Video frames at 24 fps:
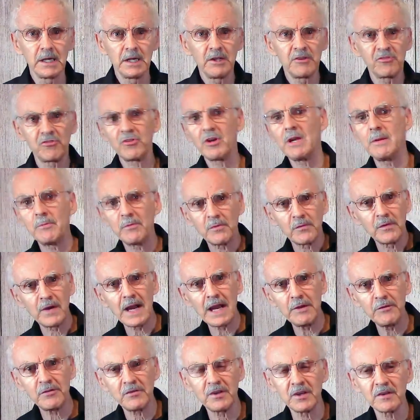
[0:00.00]
James
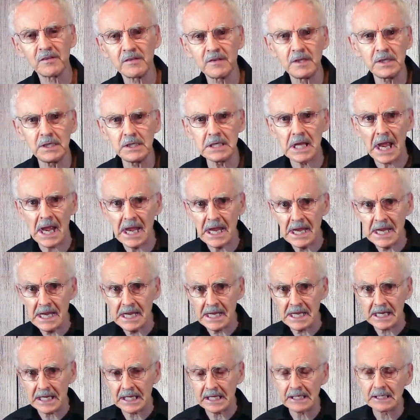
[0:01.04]

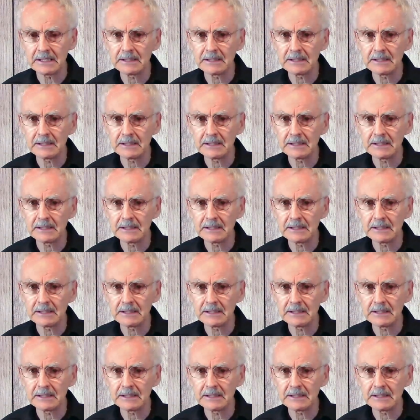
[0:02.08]
5:16a.